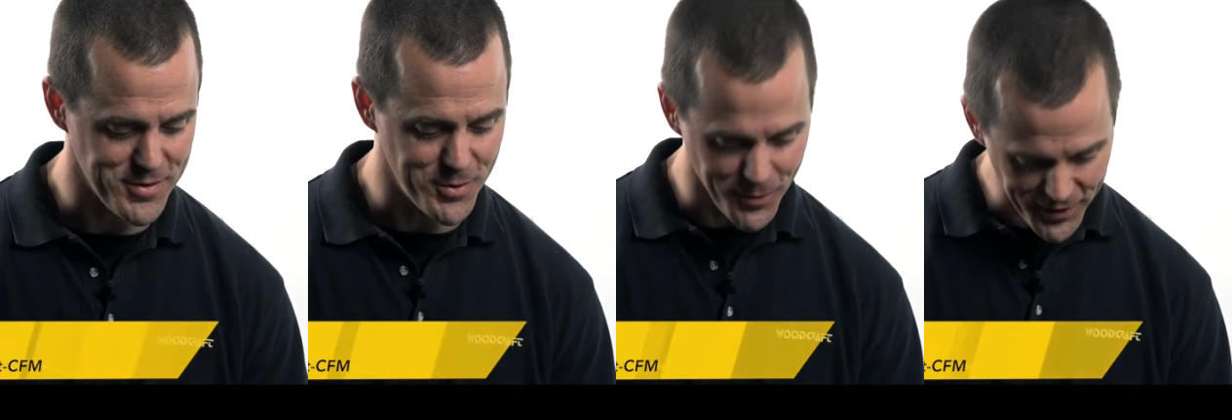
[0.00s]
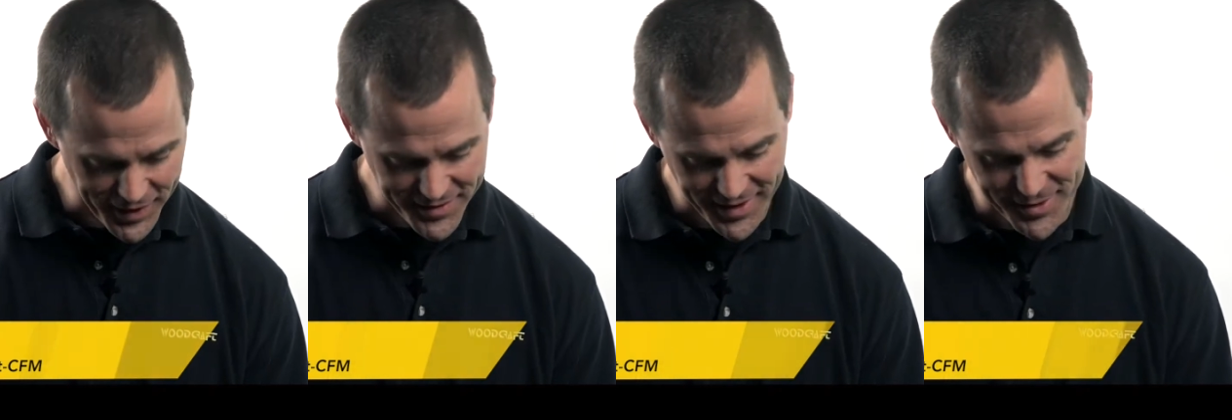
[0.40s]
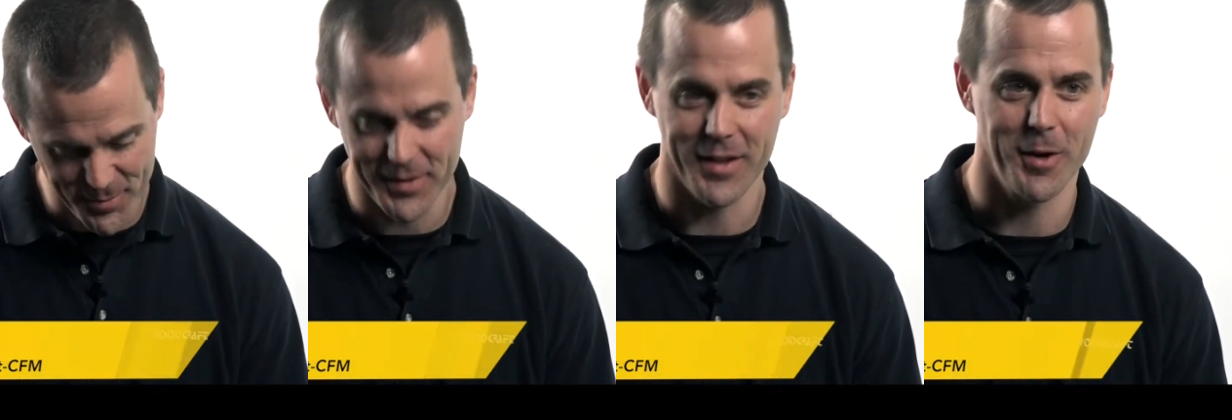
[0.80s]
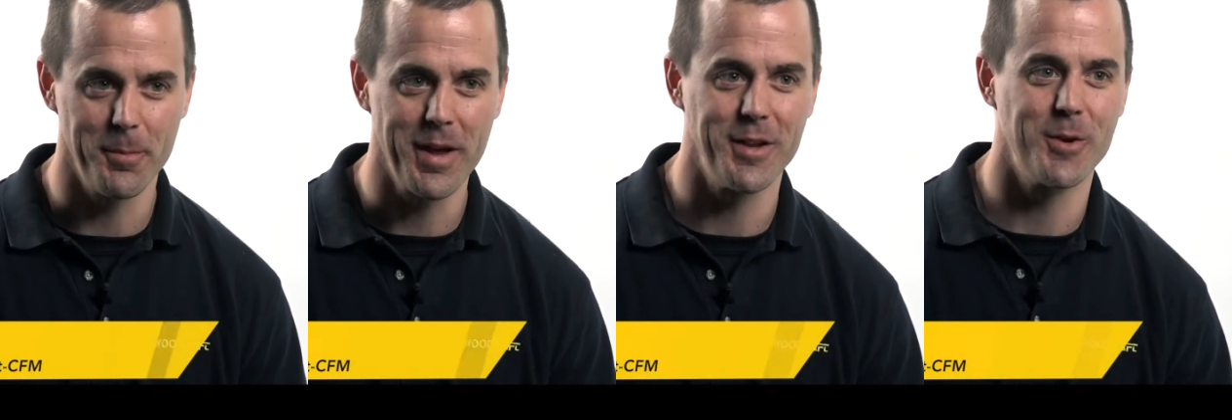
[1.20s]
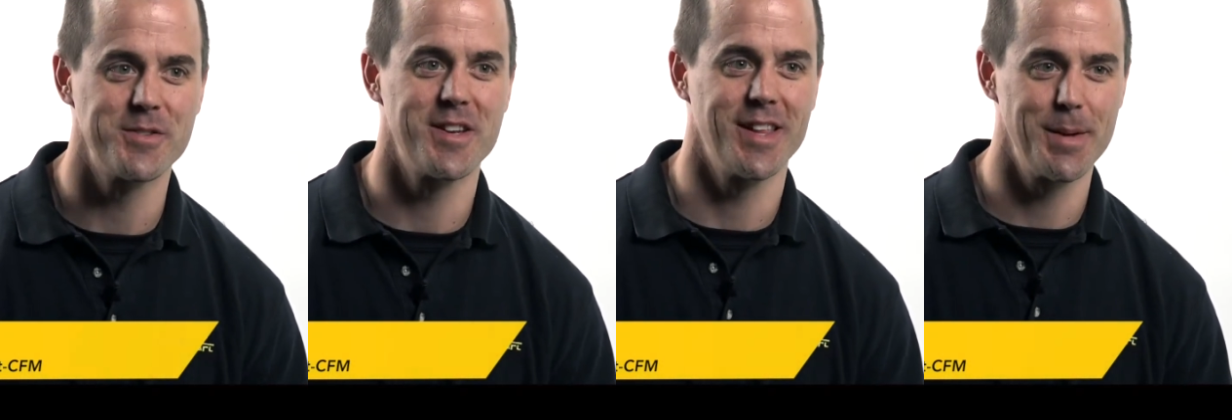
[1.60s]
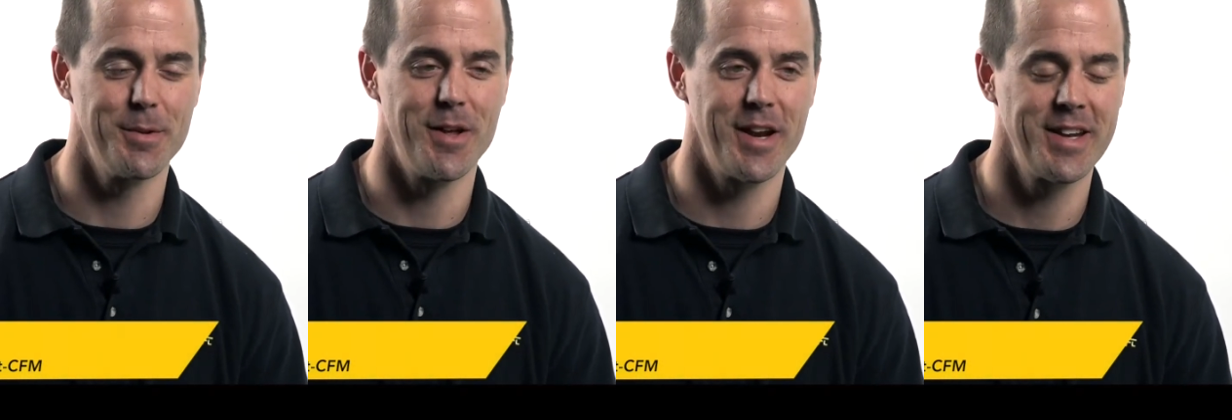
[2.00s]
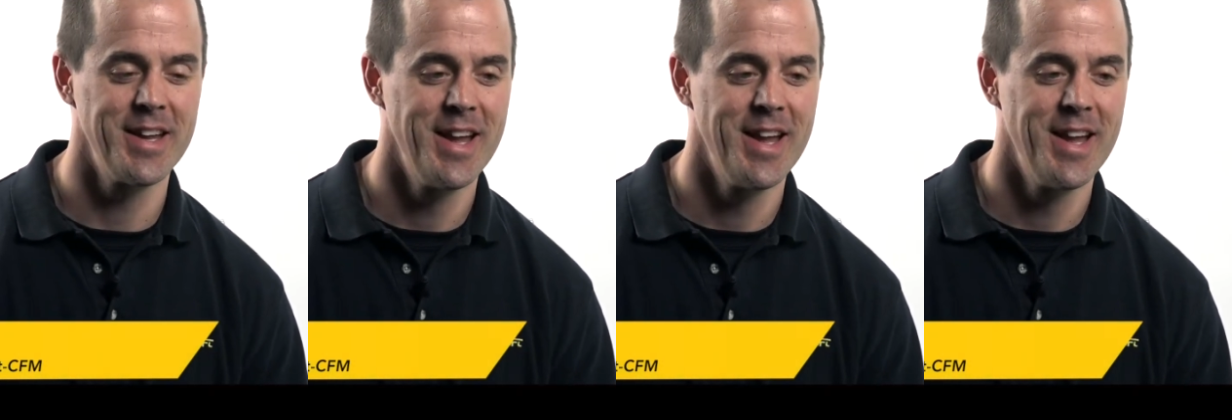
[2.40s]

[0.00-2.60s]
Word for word: this whole thing is we get to put that little Made in USA label on it.